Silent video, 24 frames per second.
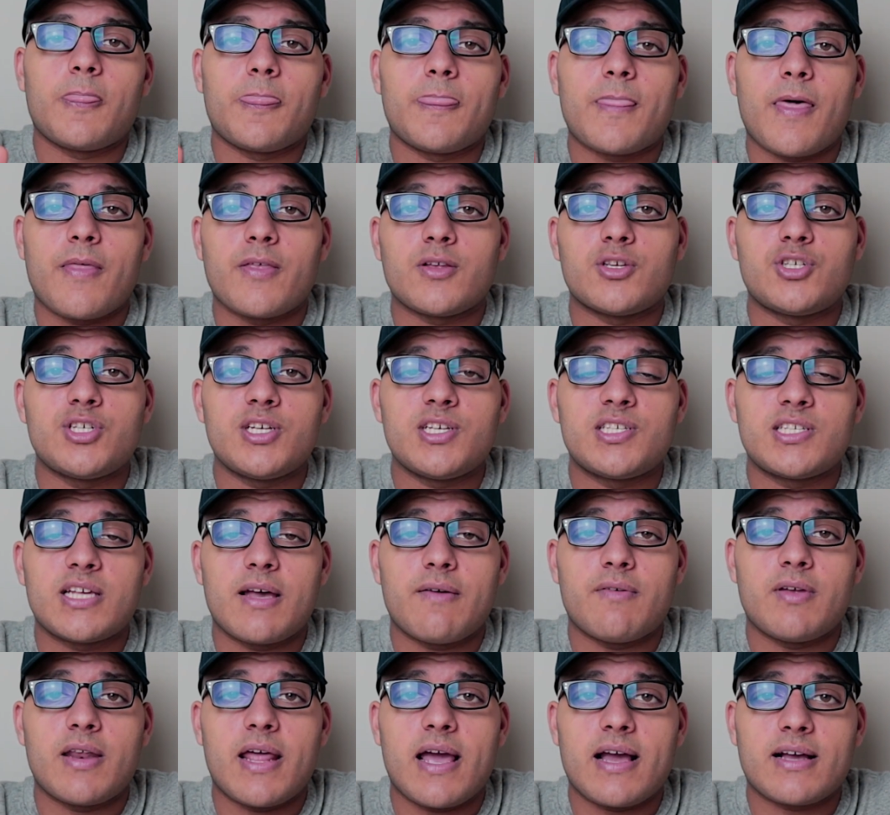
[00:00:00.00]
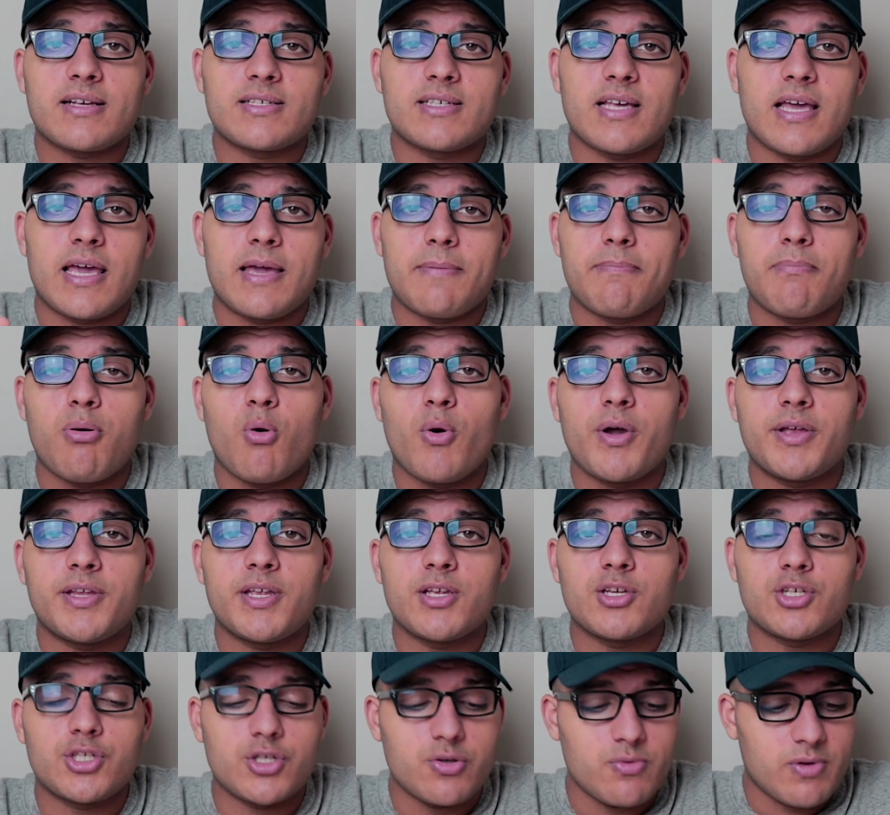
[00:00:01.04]
Now the G7X, a point
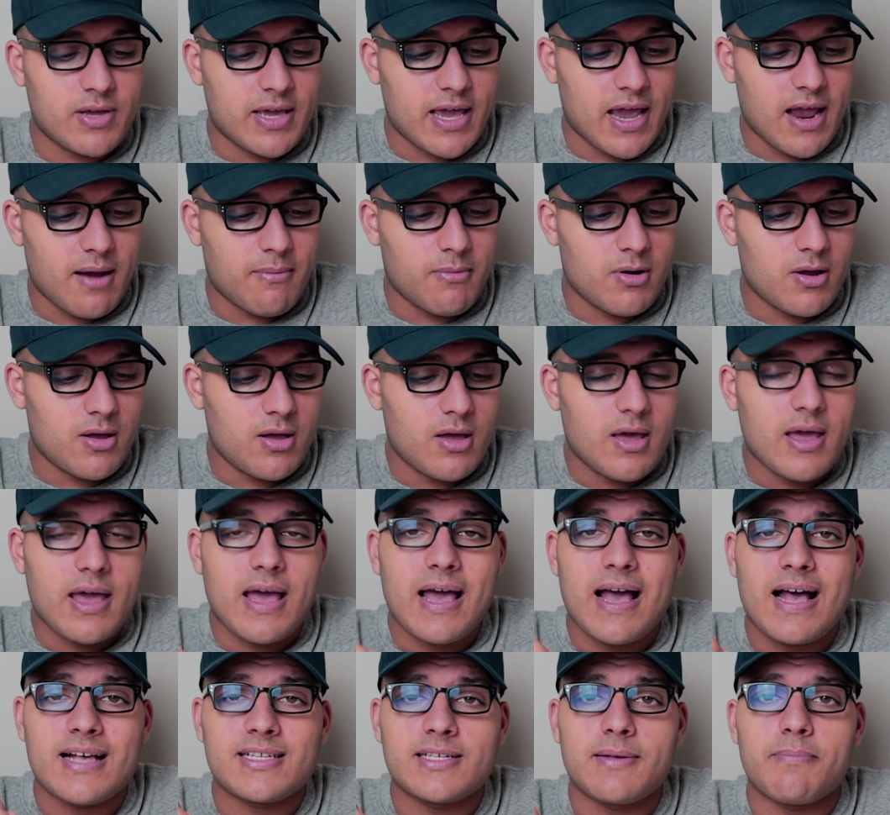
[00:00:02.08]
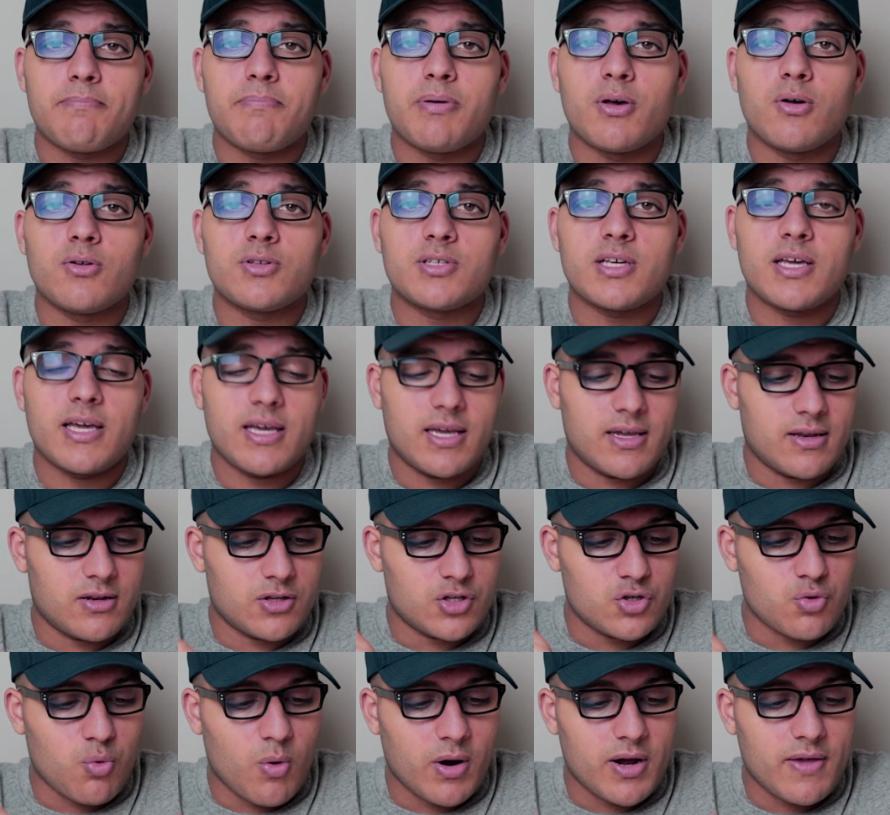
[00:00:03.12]
and shoot camera, has a
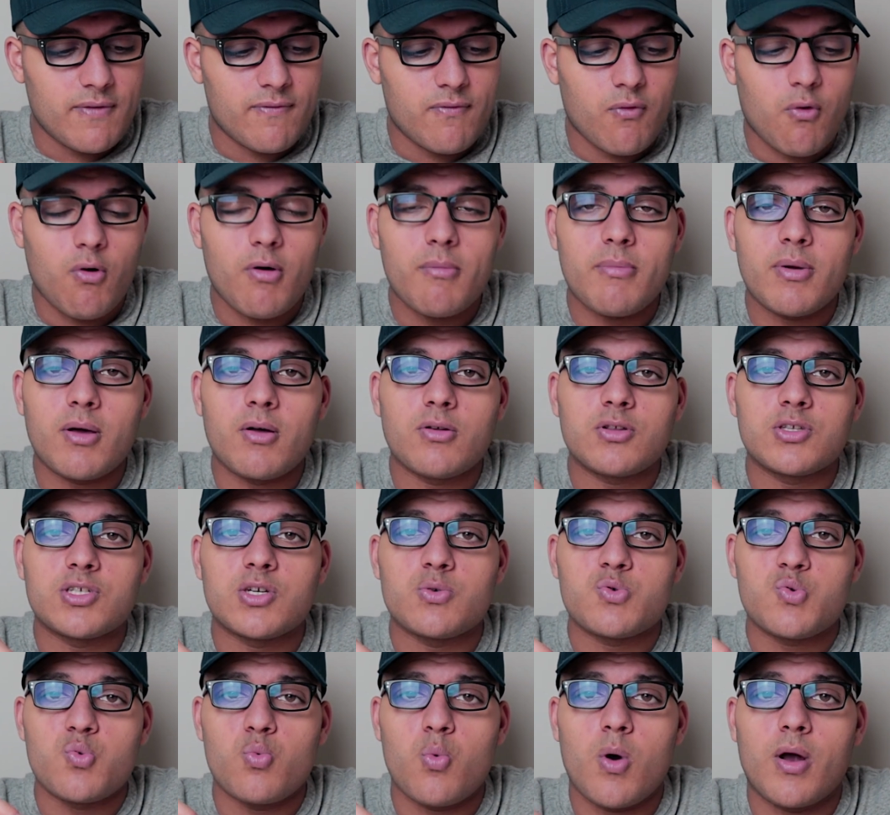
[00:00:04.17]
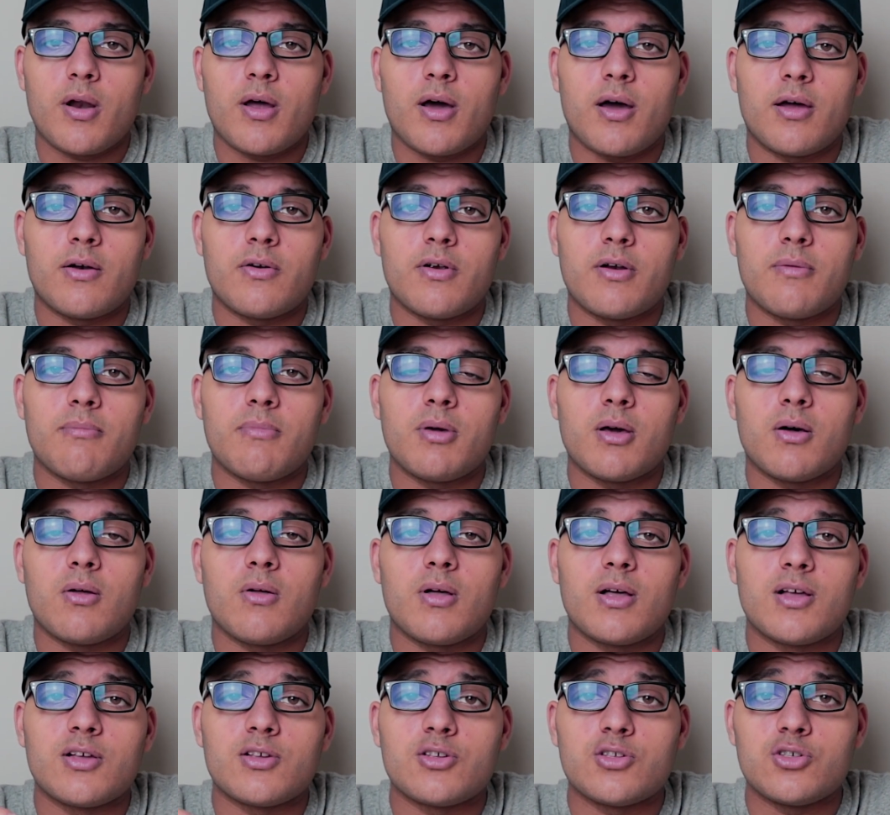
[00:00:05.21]
built-in 24mm to
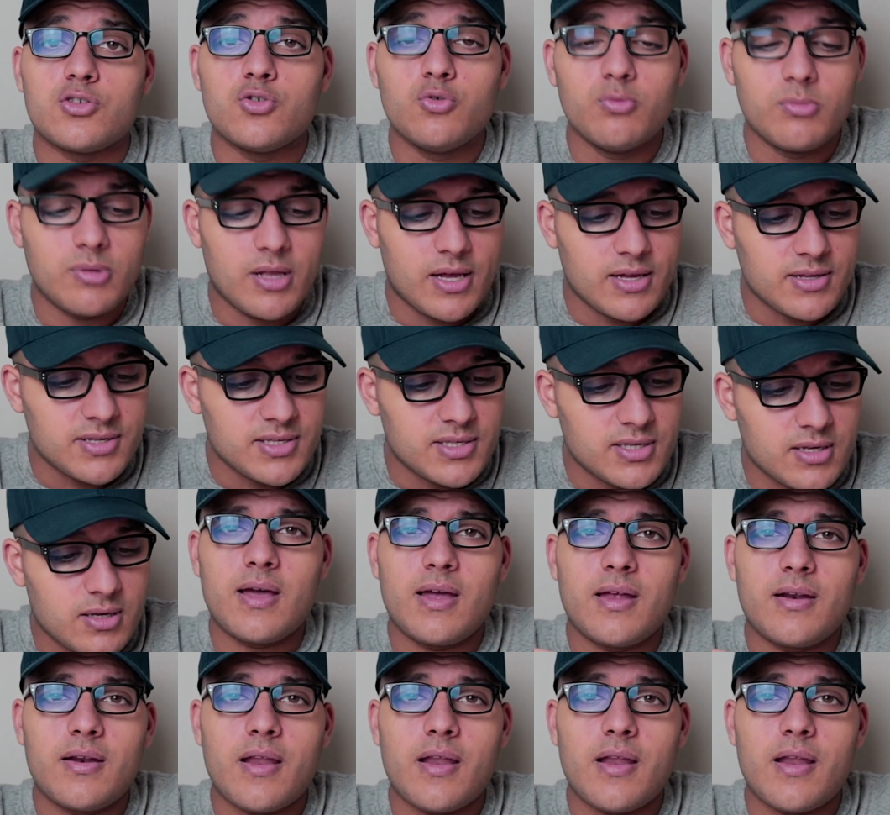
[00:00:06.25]
100mm zoom lens.